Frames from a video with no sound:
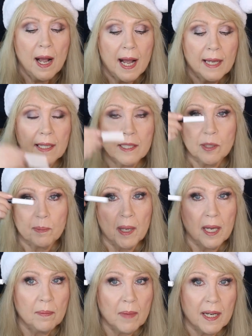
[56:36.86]
I like to
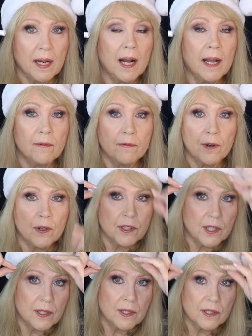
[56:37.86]
paint my eye
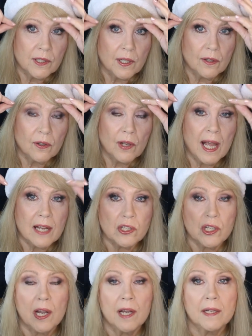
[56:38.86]
first and then stick the
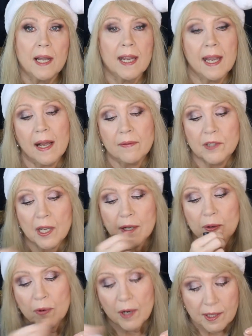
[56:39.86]
lash on. I have done
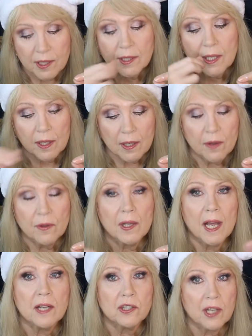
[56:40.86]
it where I stick it on the
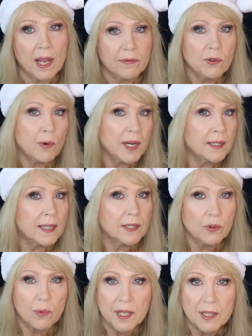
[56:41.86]
lash. You have to wait like
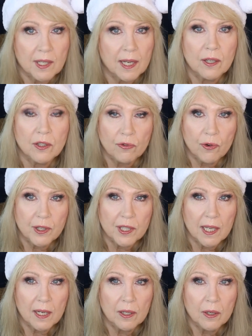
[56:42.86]
20 seconds for it to
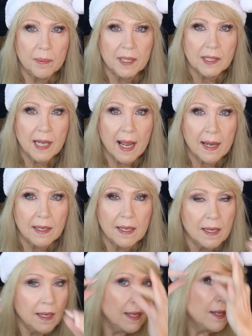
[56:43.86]
get a little bit
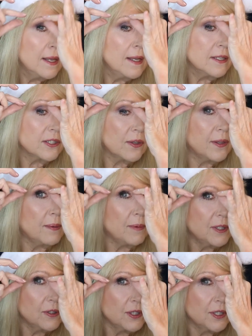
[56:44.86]
tacky. So then
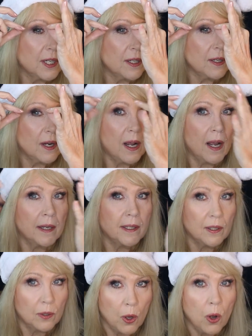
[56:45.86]
when you stick it on,
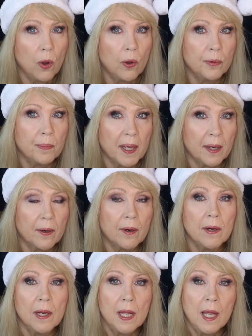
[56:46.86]
it'll hold better.